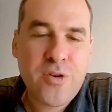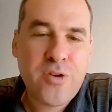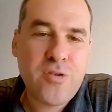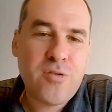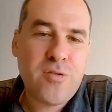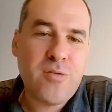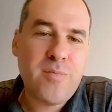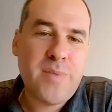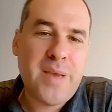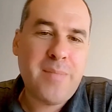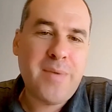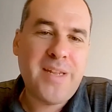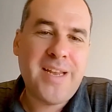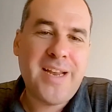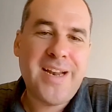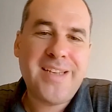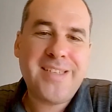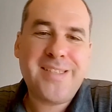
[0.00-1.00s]
you maybe
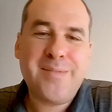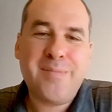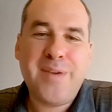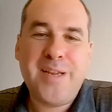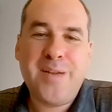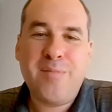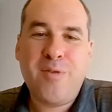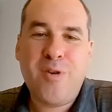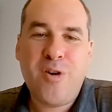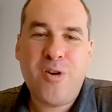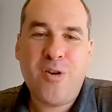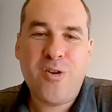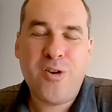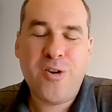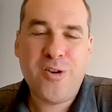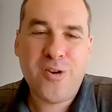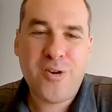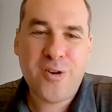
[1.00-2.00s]
tell us a bit more
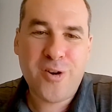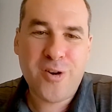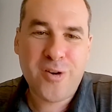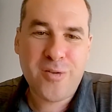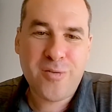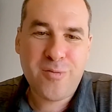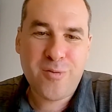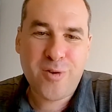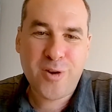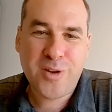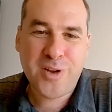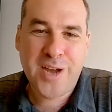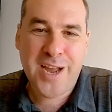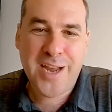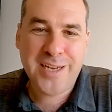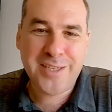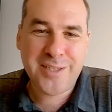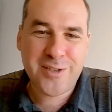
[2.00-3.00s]
on what
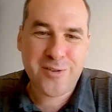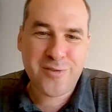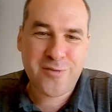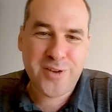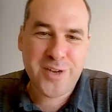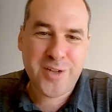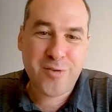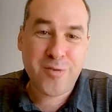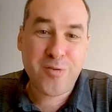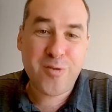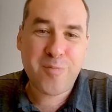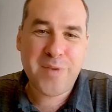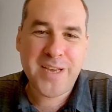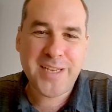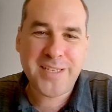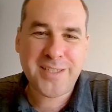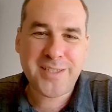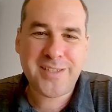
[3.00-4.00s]
kinds of
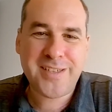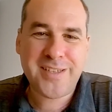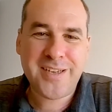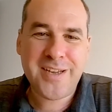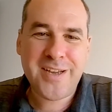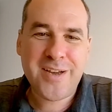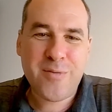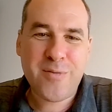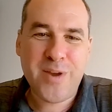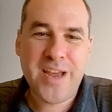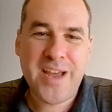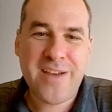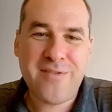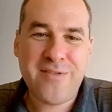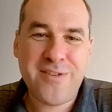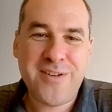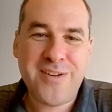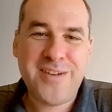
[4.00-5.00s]
toothpastes we
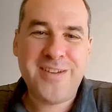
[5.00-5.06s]
have